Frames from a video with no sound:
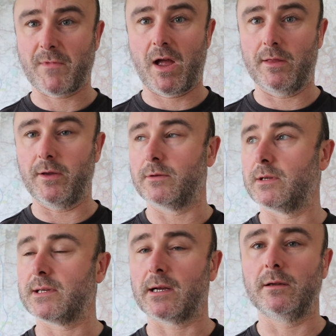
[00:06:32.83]
I don't
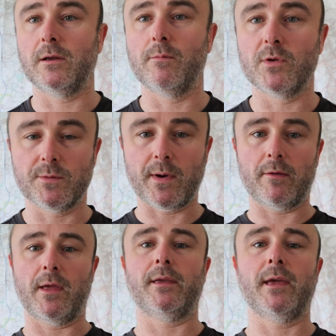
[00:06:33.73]
exactly know much about
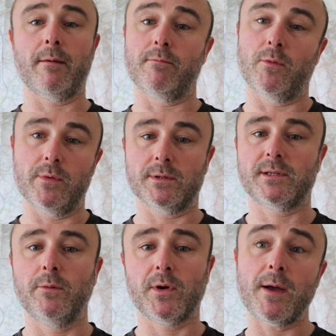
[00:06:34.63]
that yet, but we'll
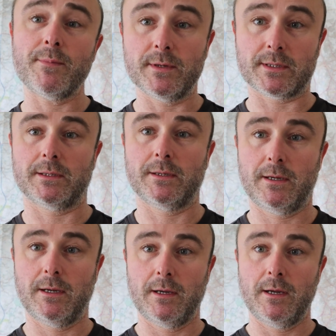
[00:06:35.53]
see what happens.
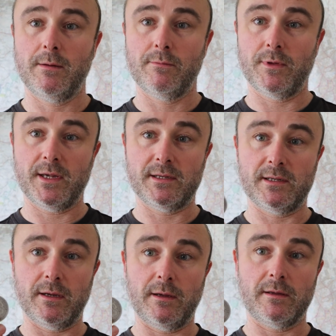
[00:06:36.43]
But this is
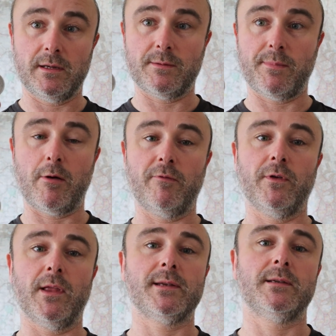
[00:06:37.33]
it's a powerful
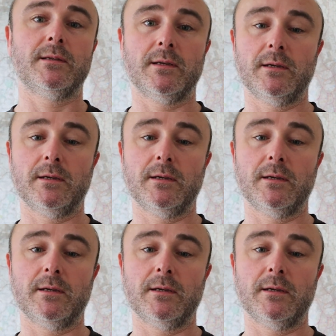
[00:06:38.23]
lesson